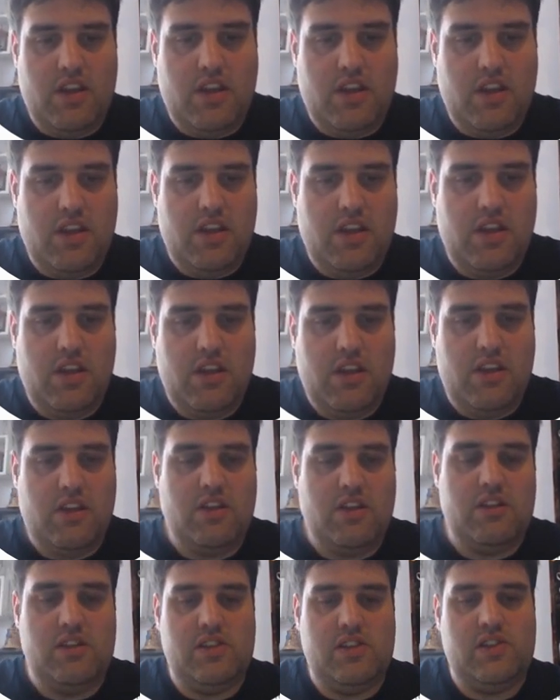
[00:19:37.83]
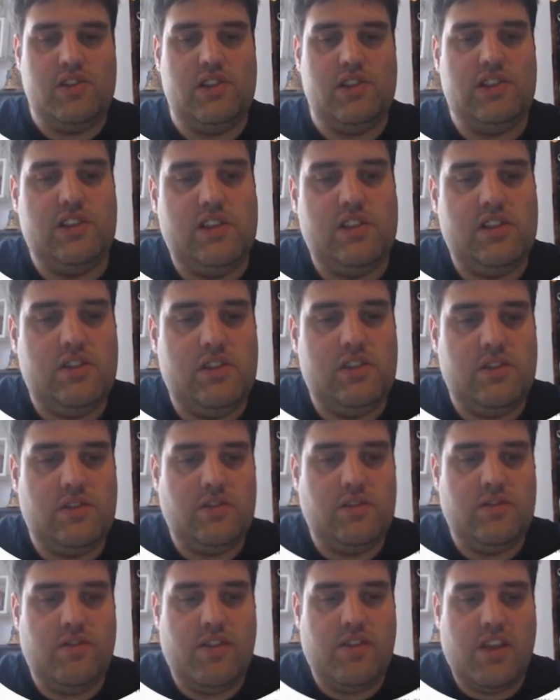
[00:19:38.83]

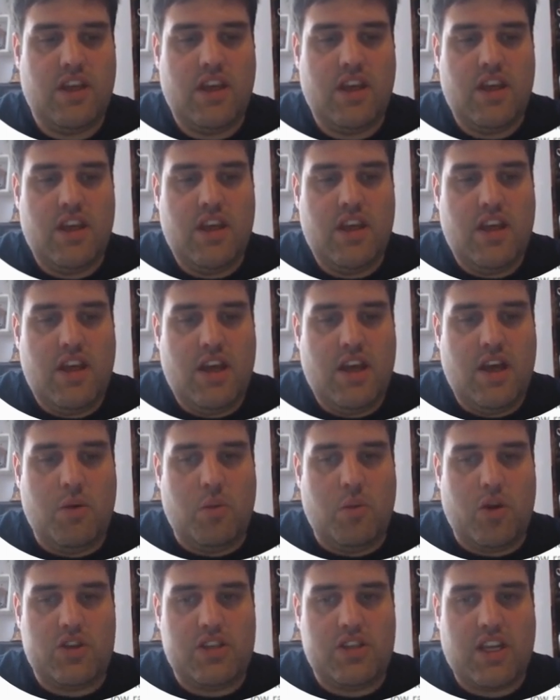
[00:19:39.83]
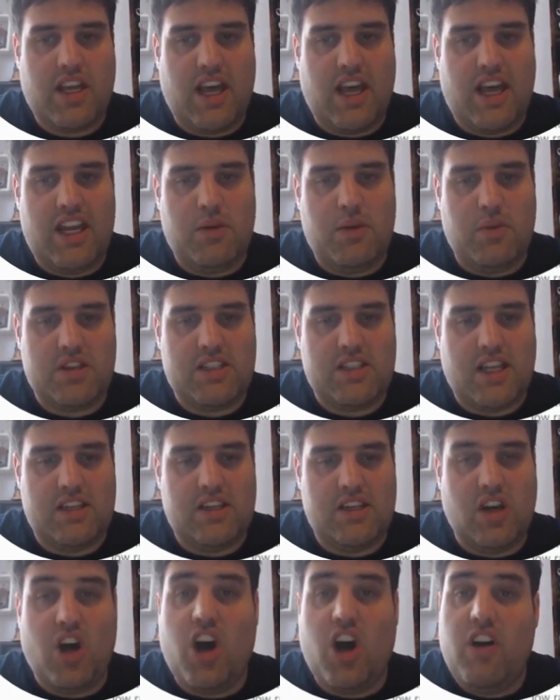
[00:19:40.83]
And once again, it will send
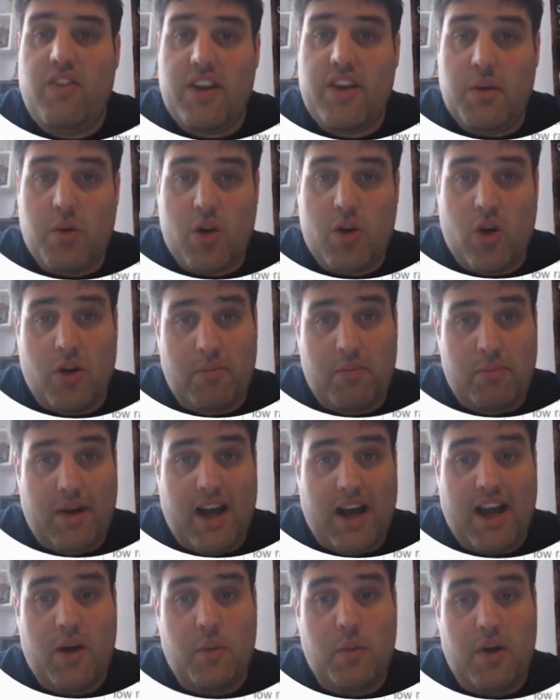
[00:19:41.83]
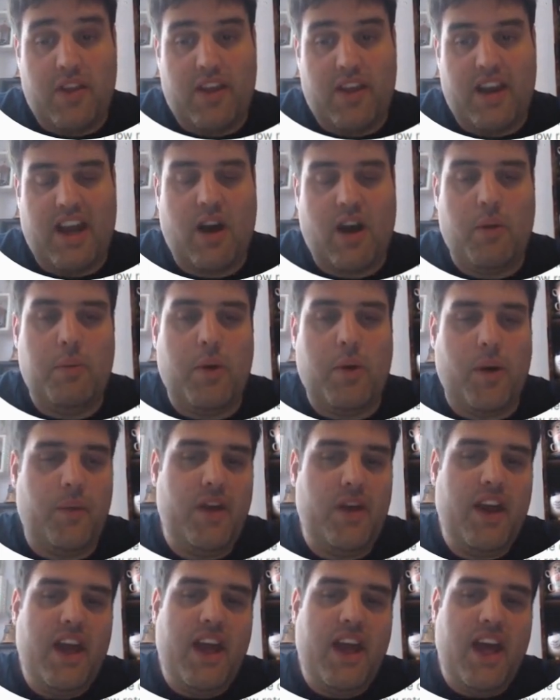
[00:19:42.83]
it off and it will come back with an output.
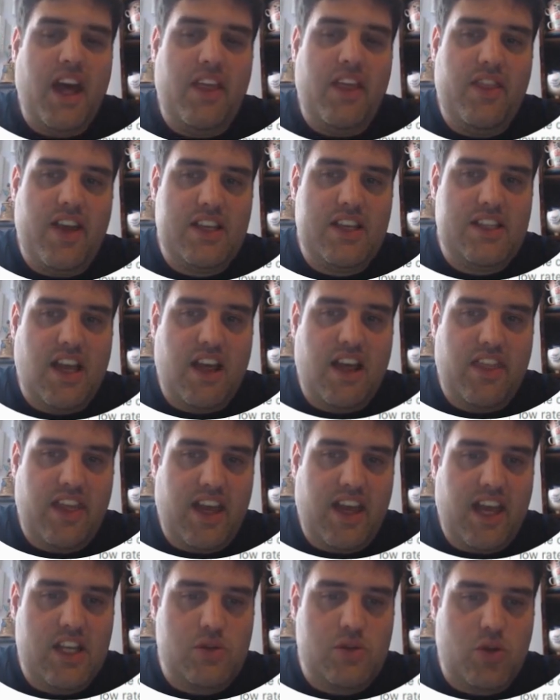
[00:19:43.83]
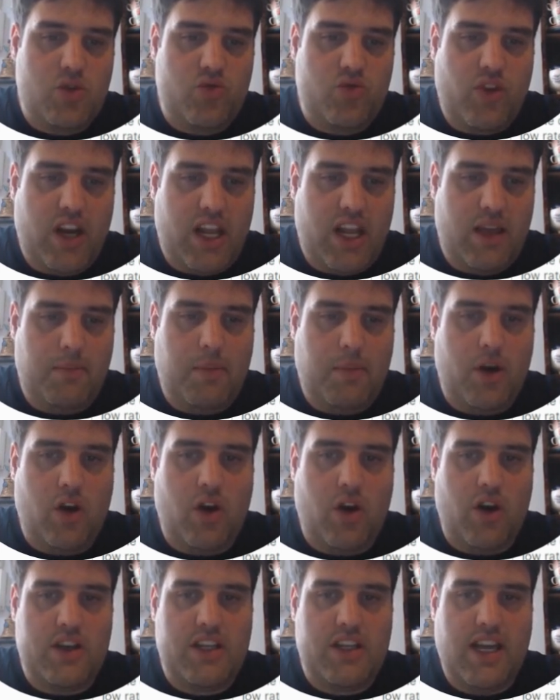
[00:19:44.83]
And this, I think, is what's really
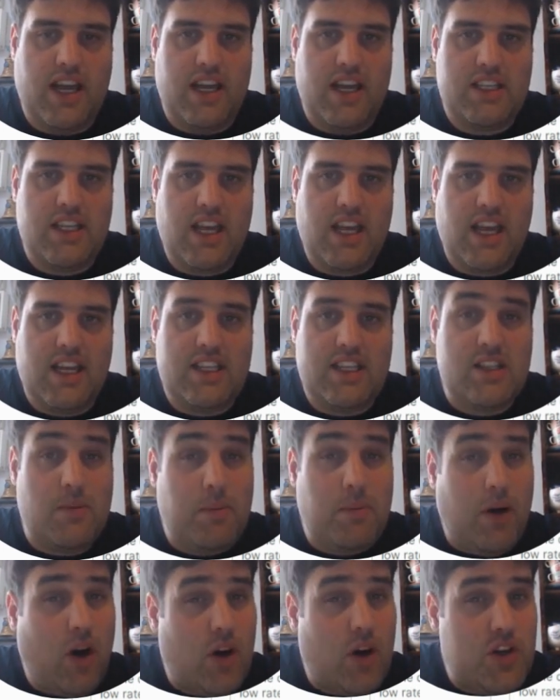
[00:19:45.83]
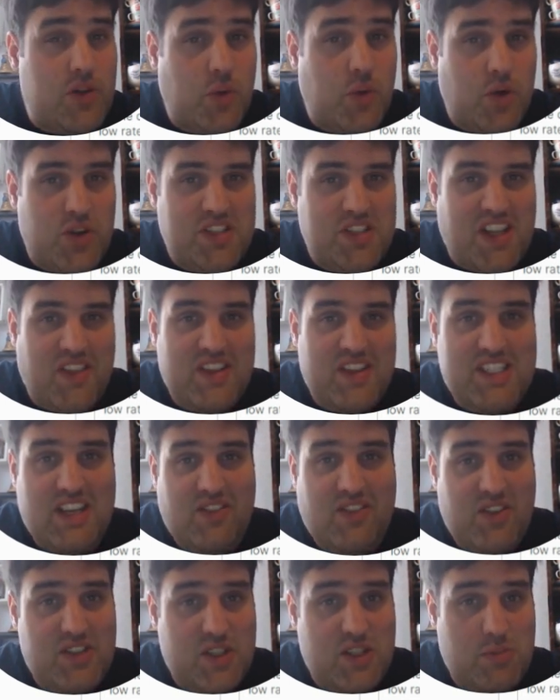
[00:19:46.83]
important. Is it's important to understand the
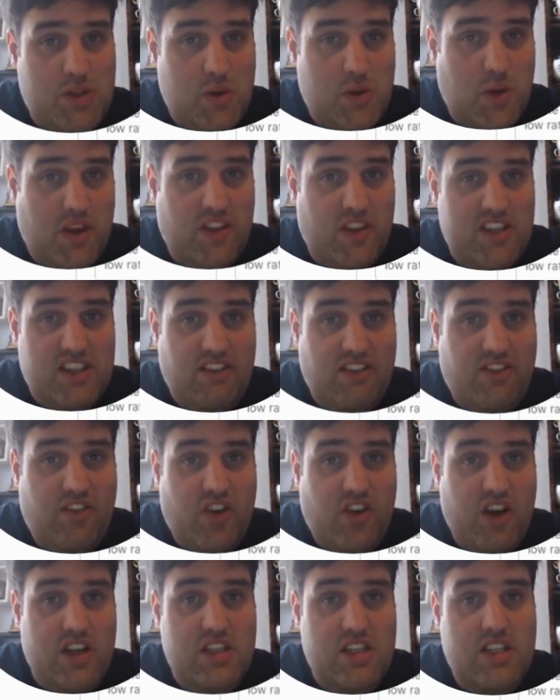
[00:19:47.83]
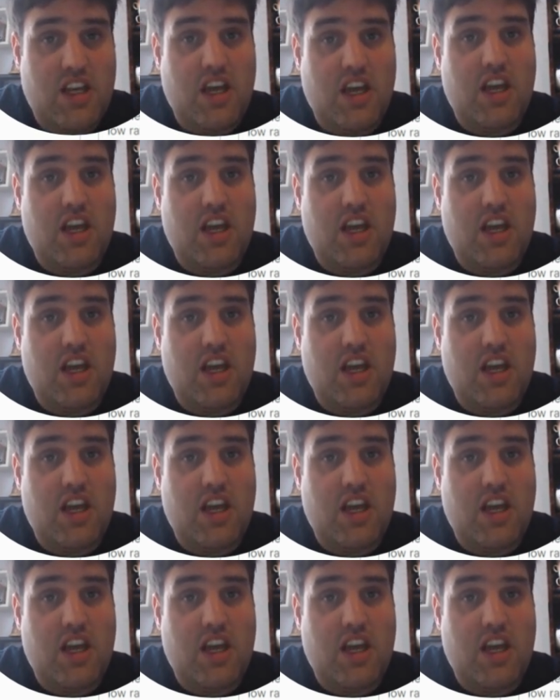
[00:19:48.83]
differences between the different